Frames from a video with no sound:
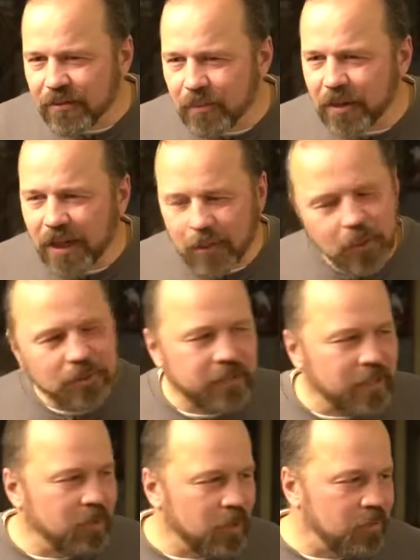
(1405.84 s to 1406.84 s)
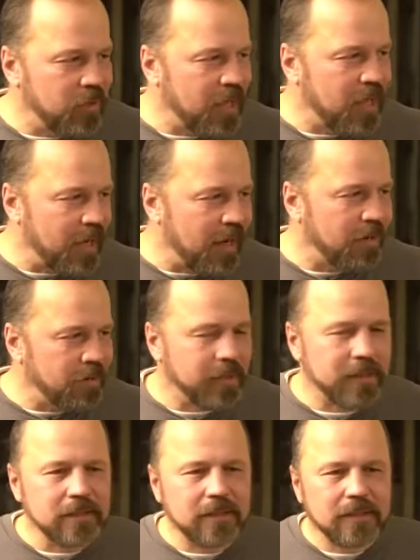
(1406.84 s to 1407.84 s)
But they will tell you if they get out of
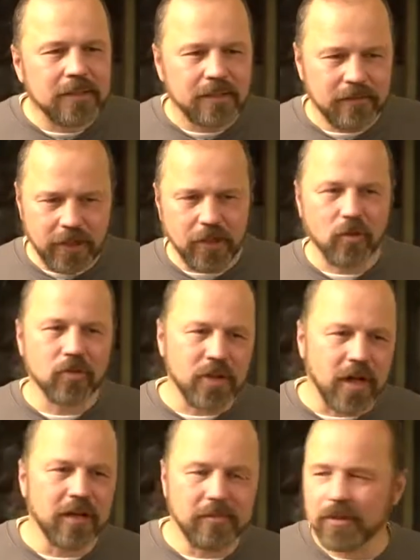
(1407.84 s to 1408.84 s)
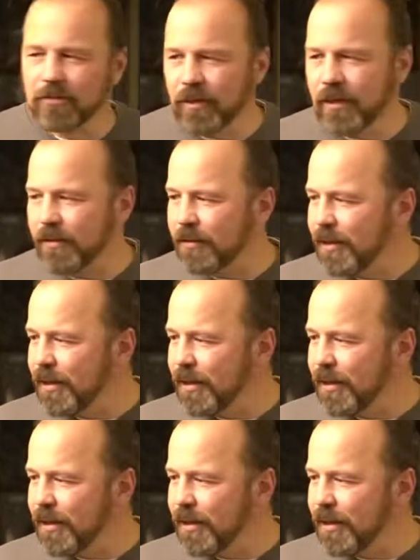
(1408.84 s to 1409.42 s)
it, if they don't die in between,